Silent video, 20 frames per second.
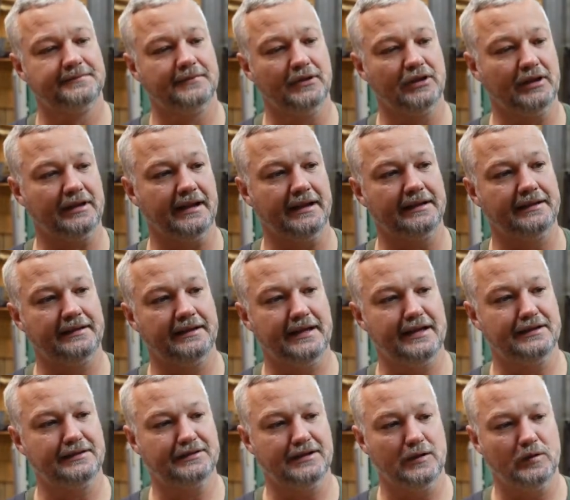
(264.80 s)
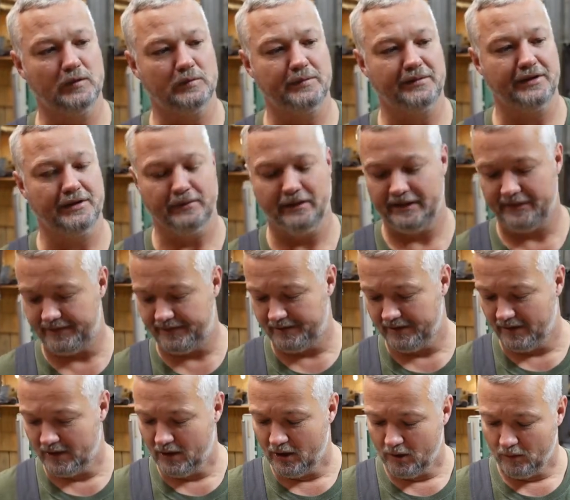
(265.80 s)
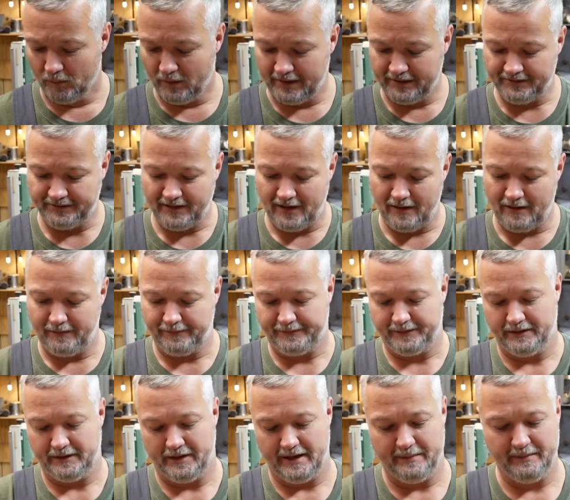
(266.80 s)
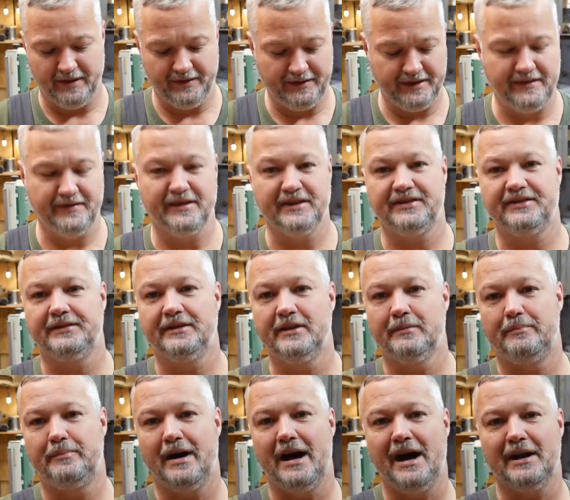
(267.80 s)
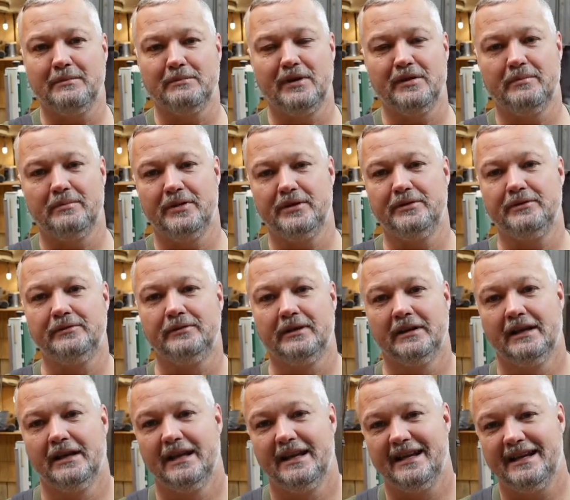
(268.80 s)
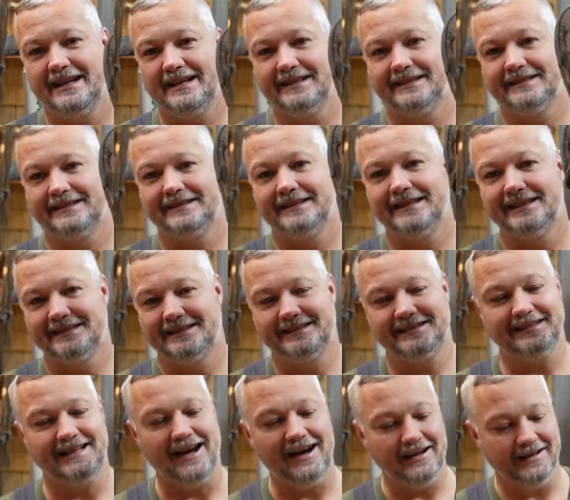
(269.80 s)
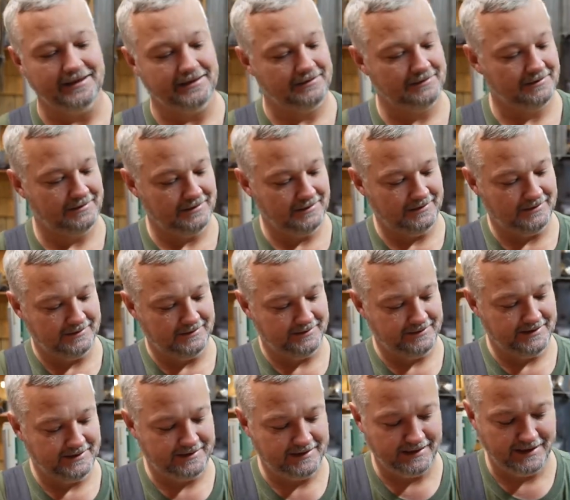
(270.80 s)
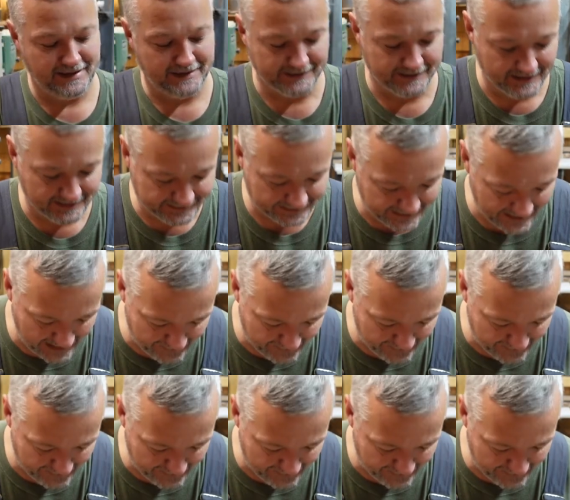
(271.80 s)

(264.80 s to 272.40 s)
looking insoles, but they're really, really soft. But then the, the bottom of the boot is, is solid. Uh, this thing doesn't